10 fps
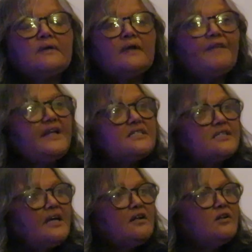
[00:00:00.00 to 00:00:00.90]
that
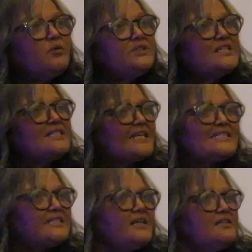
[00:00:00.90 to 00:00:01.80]
struggle wasn't
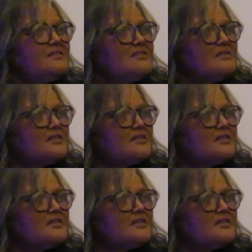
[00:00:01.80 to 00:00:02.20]
sustained.